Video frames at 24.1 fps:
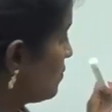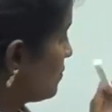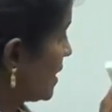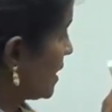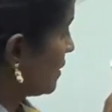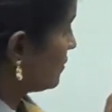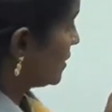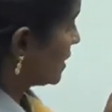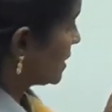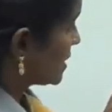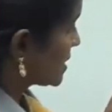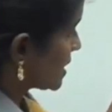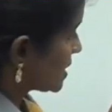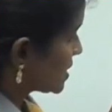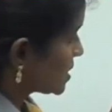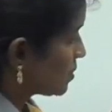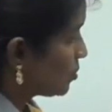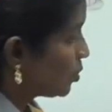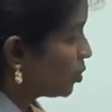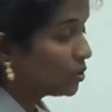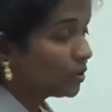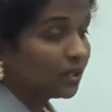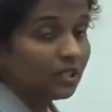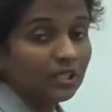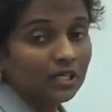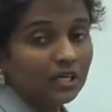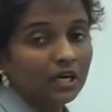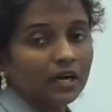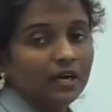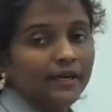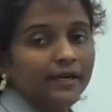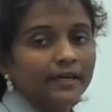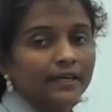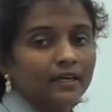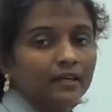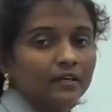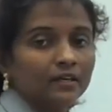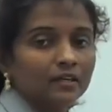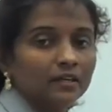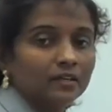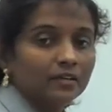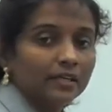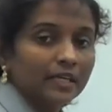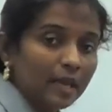we have discussed about the uh,